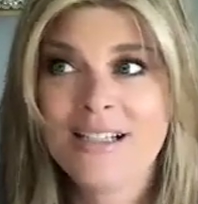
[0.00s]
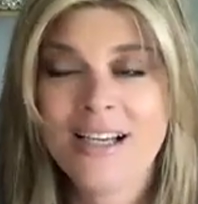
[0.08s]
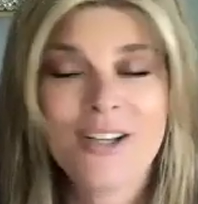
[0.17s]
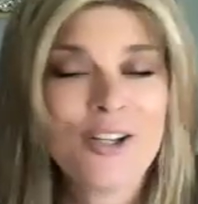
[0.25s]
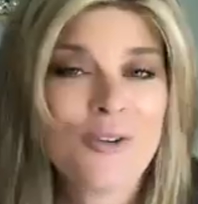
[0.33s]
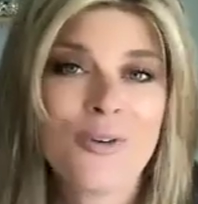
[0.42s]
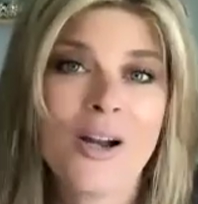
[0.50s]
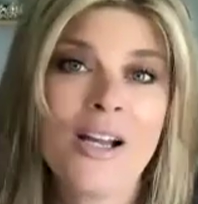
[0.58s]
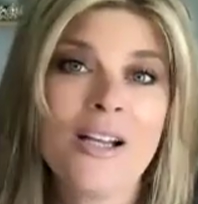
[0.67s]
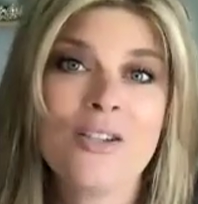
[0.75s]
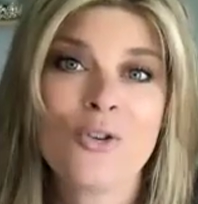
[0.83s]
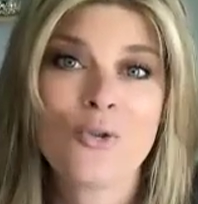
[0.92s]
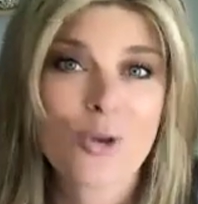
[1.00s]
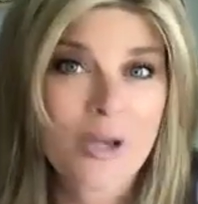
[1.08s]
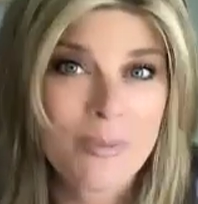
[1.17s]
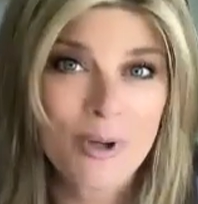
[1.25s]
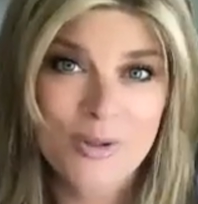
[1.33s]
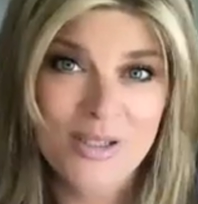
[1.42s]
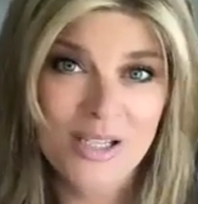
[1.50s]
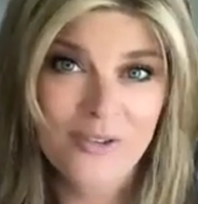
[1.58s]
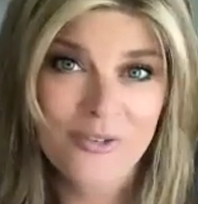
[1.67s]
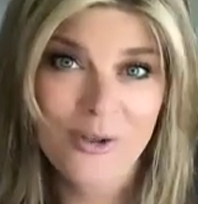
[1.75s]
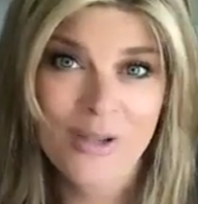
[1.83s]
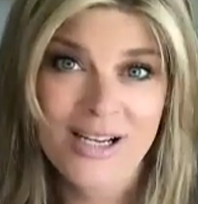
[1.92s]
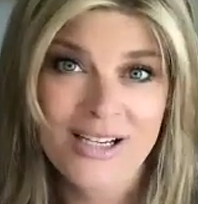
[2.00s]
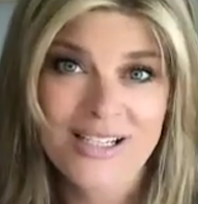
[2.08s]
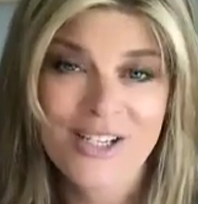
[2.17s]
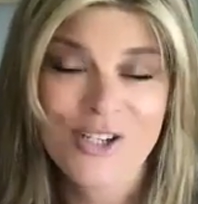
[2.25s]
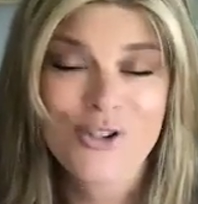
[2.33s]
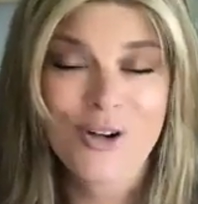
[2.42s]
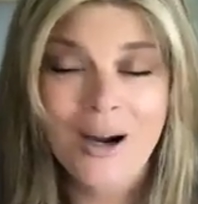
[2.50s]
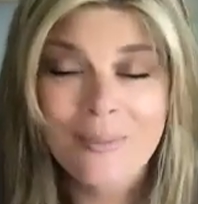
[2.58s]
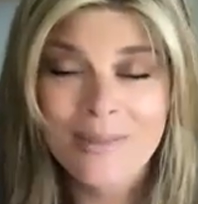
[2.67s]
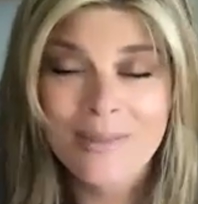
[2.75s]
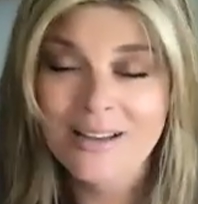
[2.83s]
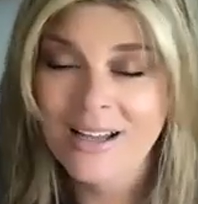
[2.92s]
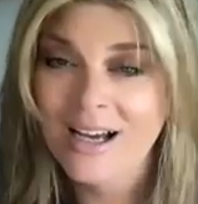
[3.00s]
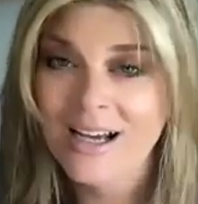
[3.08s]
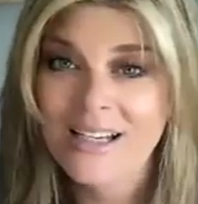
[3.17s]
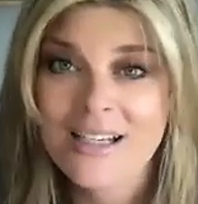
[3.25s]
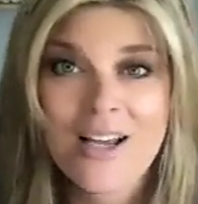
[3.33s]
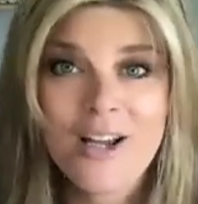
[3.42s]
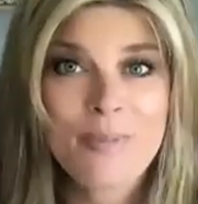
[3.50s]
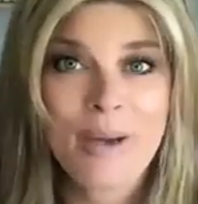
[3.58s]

tell your friends, repost it if you liked it, drop me a line,